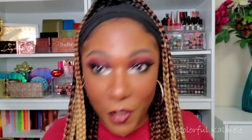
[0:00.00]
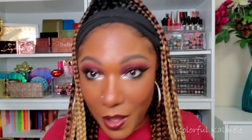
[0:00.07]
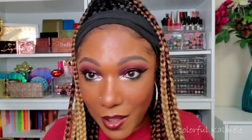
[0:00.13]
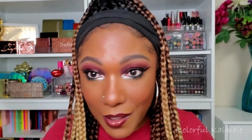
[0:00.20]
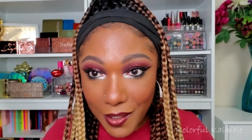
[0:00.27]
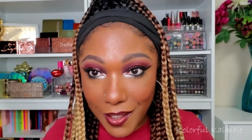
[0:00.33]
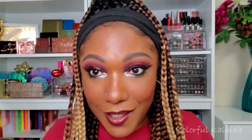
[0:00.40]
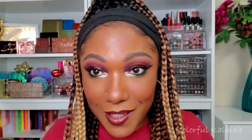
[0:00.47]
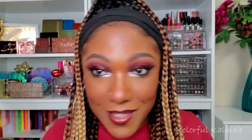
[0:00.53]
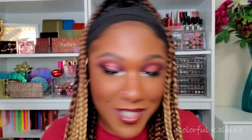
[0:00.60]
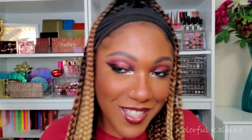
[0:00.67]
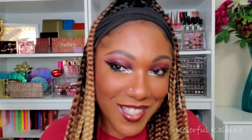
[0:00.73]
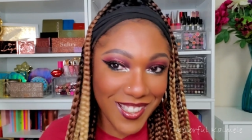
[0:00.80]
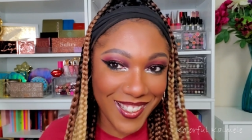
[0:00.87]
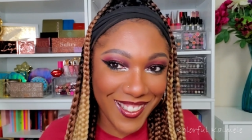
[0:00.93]
feeling it.
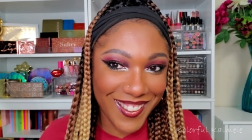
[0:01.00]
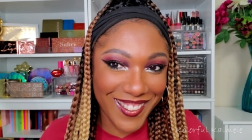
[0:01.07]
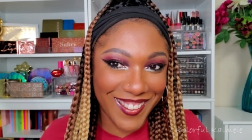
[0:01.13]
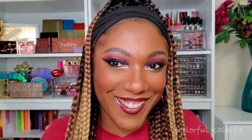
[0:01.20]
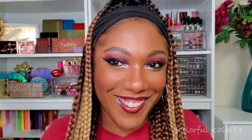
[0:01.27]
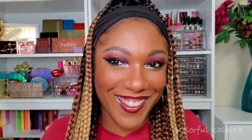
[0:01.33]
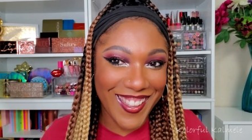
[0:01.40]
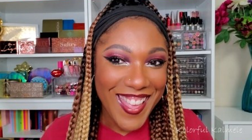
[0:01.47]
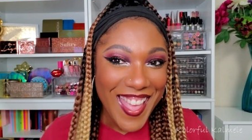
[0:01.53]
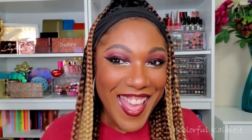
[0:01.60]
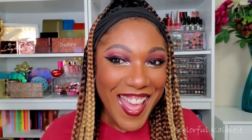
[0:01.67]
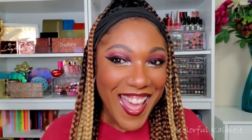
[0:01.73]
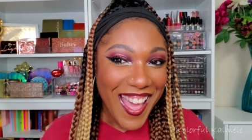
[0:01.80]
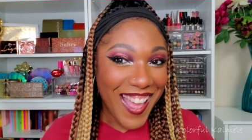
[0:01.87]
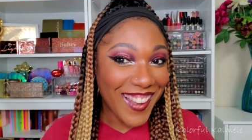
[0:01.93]

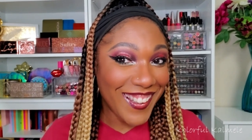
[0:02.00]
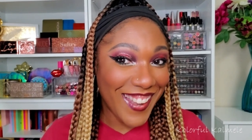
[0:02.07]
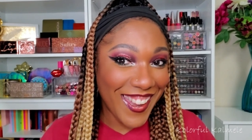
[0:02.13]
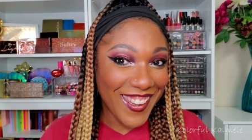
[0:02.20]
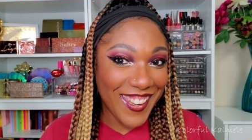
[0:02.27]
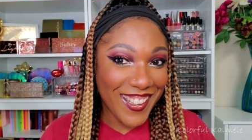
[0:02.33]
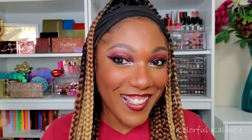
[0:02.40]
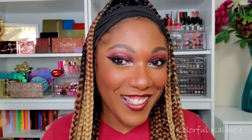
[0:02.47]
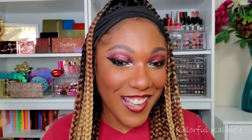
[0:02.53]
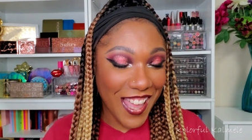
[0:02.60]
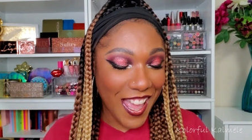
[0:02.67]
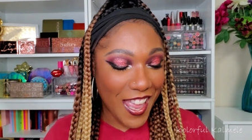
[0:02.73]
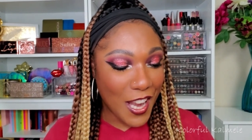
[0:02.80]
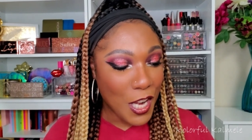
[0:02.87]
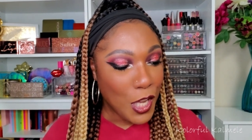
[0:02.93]
I like it a
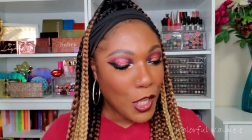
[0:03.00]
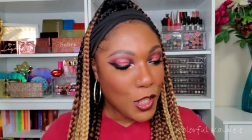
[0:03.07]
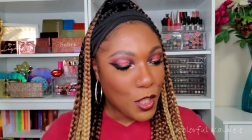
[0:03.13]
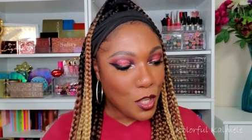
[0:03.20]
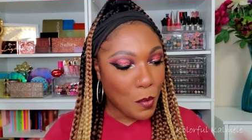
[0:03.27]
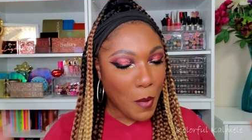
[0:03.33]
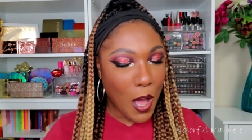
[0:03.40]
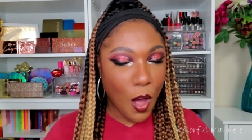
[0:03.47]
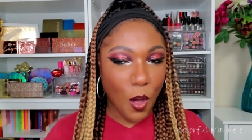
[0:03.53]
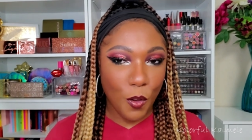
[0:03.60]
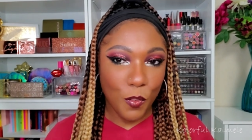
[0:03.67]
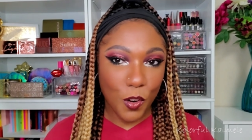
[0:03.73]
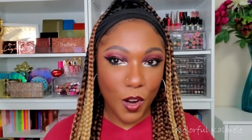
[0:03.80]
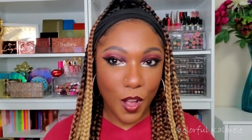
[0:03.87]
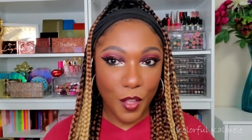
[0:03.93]
lot. So my
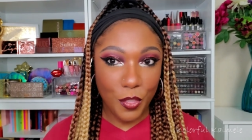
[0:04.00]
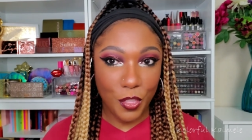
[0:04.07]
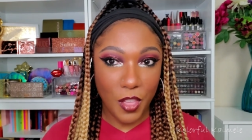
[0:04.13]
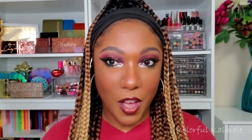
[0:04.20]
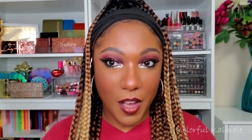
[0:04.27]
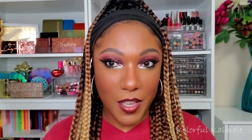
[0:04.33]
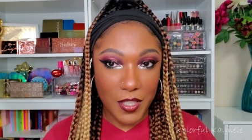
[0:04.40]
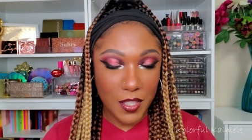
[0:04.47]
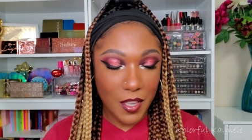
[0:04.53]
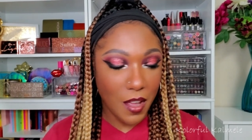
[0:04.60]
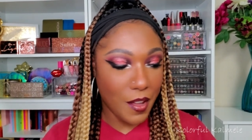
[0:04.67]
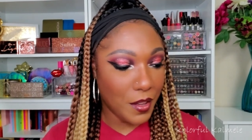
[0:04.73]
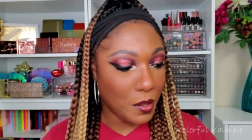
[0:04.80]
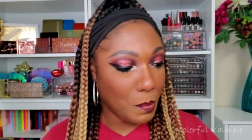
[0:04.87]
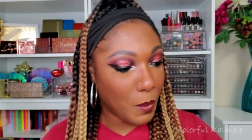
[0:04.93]
overall thoughts
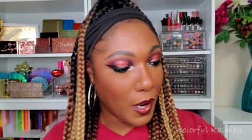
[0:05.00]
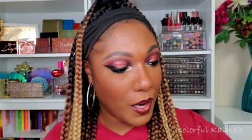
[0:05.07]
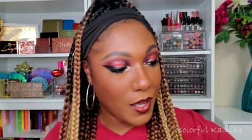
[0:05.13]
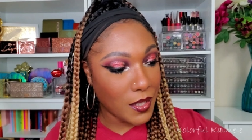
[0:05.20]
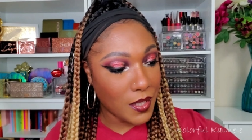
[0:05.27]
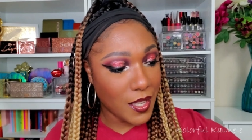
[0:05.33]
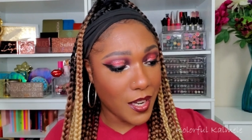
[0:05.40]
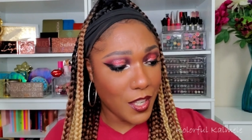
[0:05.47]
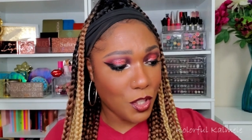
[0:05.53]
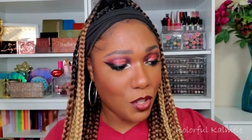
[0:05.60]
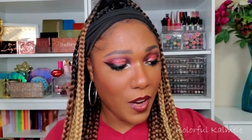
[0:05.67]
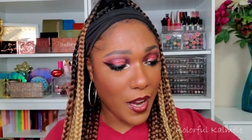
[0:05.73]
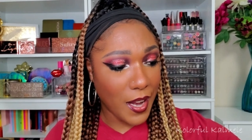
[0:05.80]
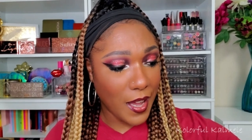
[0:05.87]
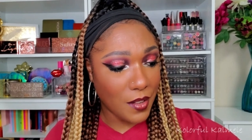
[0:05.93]
on the products that I
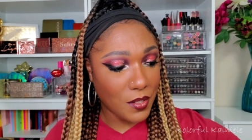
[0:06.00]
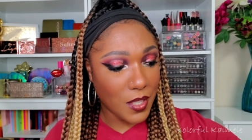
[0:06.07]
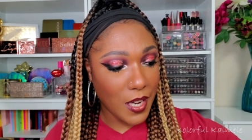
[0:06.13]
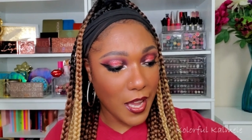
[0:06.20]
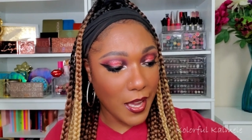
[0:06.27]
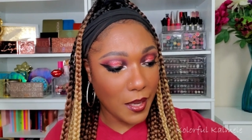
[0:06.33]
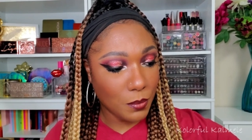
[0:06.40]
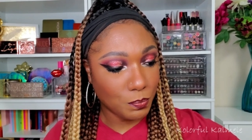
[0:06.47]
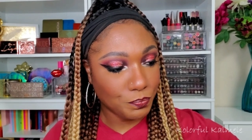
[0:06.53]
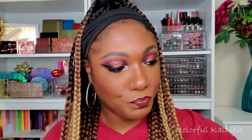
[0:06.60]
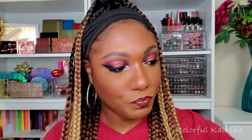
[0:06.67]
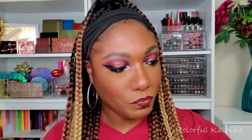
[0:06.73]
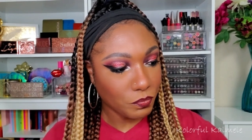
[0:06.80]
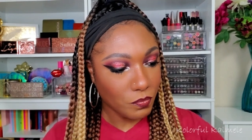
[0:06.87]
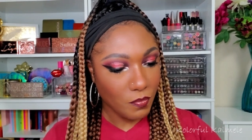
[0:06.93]
tried out today
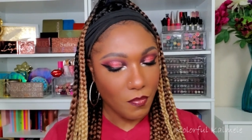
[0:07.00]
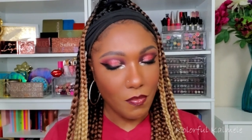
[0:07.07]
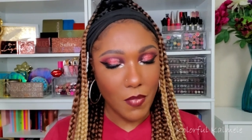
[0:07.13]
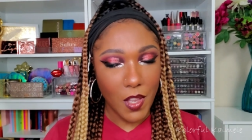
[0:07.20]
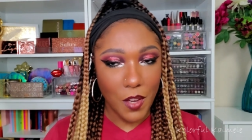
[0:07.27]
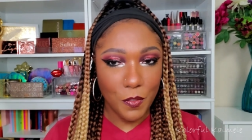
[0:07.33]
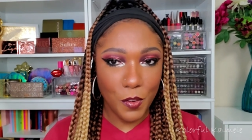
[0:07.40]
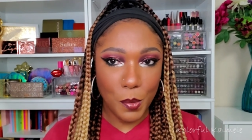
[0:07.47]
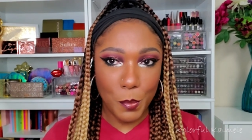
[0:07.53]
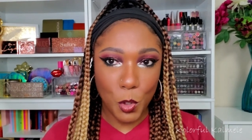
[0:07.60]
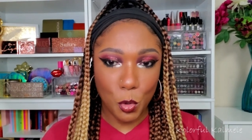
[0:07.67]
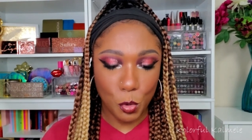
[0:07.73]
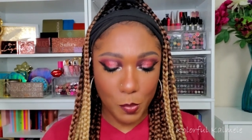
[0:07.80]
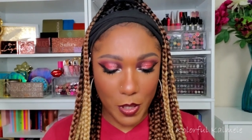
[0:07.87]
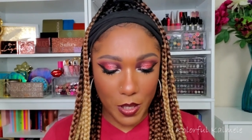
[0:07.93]
from
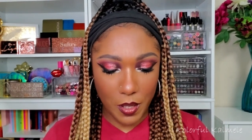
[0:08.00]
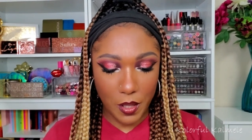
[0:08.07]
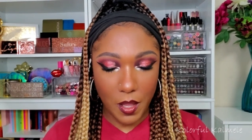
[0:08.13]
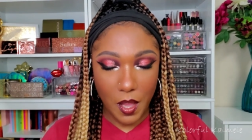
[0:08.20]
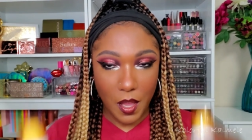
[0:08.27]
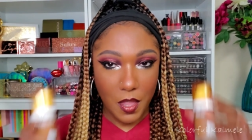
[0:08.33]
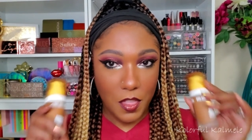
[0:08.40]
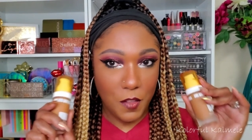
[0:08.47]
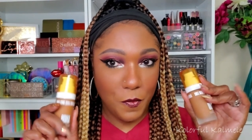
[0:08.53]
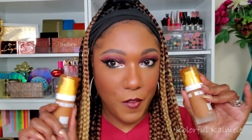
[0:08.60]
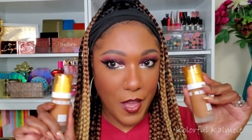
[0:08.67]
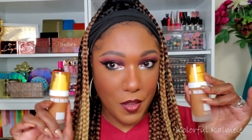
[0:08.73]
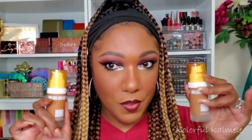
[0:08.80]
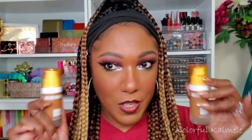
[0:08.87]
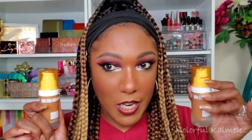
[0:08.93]
Uoma, the
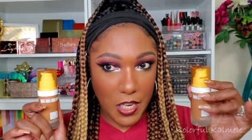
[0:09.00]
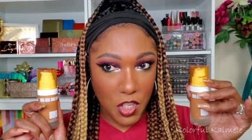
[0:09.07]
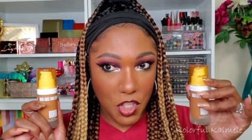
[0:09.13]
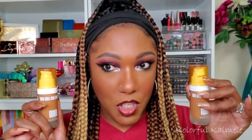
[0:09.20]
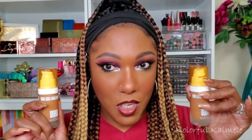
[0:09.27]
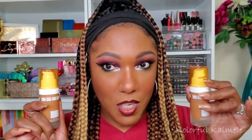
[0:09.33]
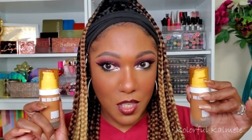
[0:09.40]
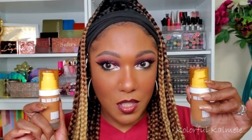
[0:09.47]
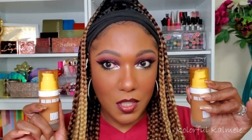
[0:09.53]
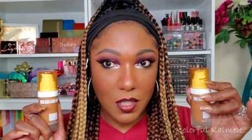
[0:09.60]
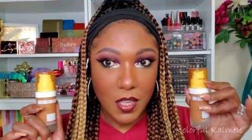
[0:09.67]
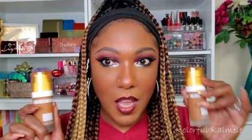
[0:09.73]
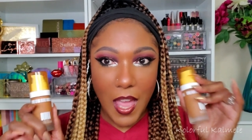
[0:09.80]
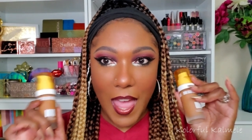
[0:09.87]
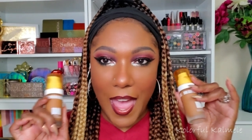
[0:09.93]
foundations,
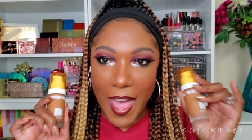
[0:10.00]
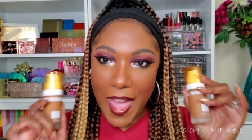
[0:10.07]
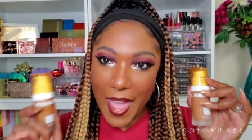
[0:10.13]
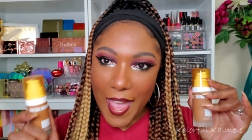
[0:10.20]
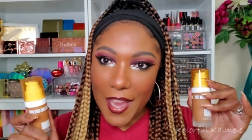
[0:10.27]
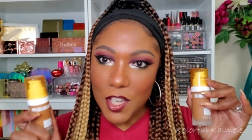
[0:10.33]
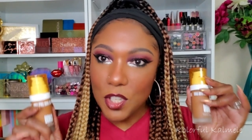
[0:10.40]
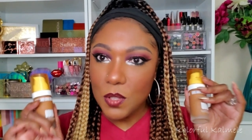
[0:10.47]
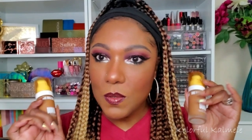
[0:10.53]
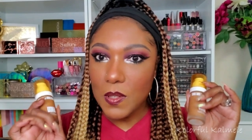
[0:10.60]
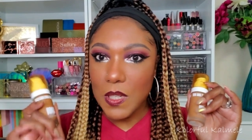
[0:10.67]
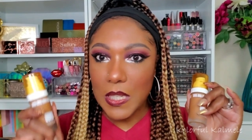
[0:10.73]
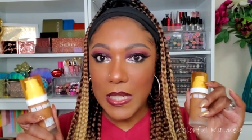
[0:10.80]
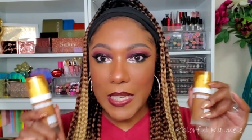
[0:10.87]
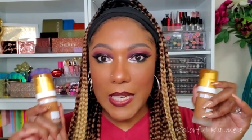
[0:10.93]
I
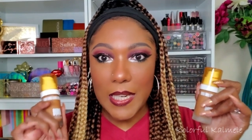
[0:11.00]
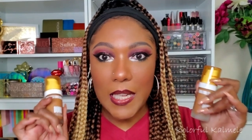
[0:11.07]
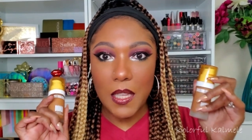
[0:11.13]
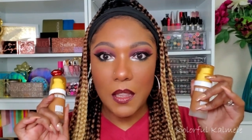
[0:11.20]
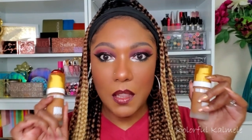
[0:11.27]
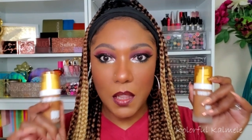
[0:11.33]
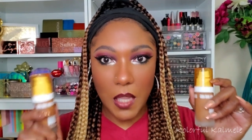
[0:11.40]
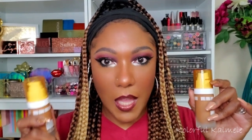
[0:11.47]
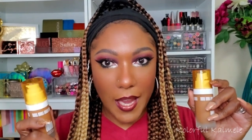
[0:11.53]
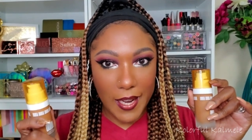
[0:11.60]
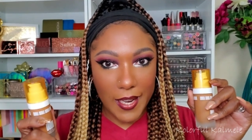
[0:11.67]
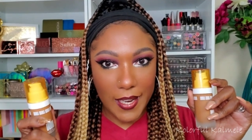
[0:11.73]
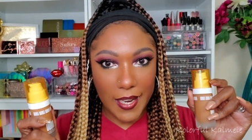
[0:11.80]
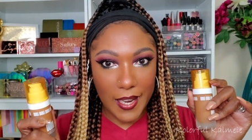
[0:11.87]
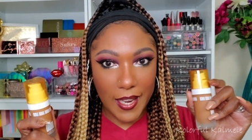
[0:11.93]
actually
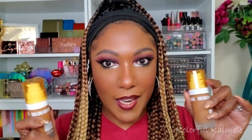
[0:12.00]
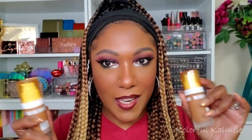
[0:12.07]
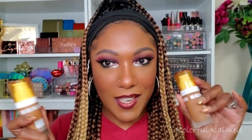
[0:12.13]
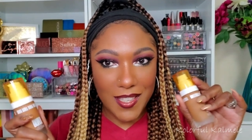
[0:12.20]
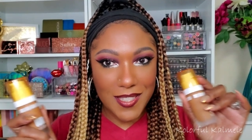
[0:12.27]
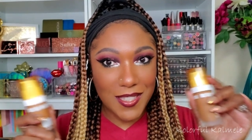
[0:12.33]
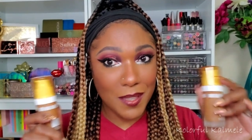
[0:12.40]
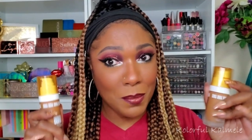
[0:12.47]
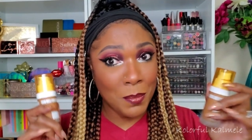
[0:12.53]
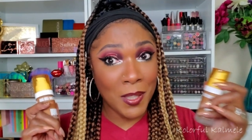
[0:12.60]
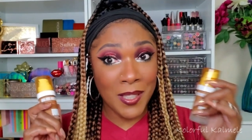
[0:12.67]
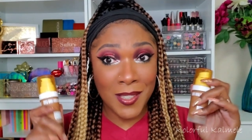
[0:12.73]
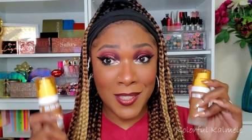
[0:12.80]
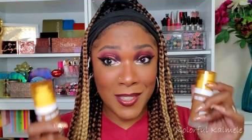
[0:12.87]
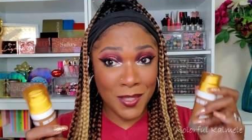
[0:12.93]
like it. I
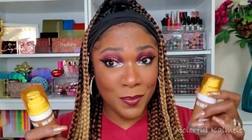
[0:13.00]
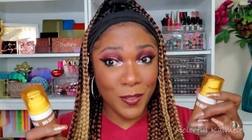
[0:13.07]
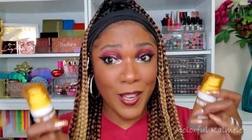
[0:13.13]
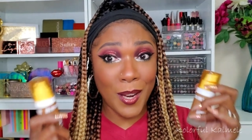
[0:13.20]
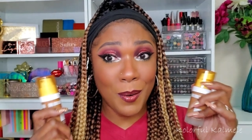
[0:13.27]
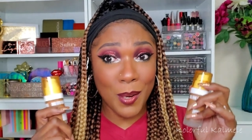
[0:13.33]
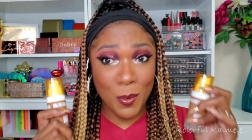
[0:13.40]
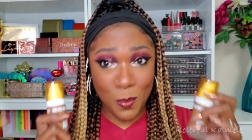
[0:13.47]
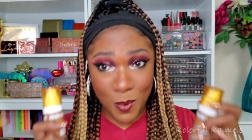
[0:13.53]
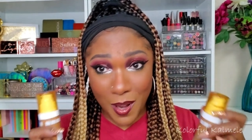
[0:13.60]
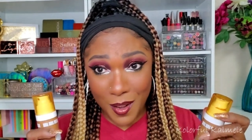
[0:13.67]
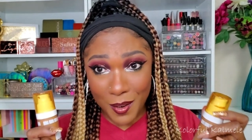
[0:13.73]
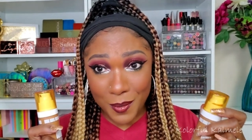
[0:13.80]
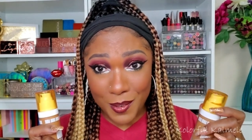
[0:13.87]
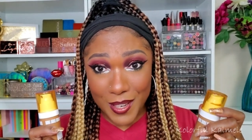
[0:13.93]
mean it's very
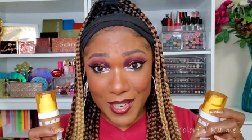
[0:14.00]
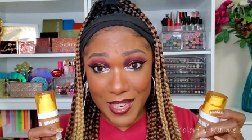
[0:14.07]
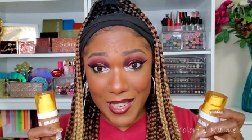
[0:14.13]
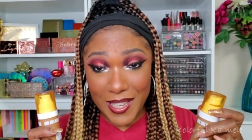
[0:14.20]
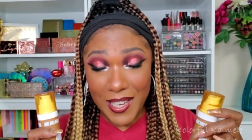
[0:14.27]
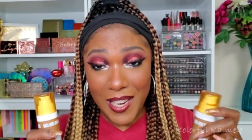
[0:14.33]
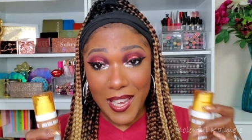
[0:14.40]
watery,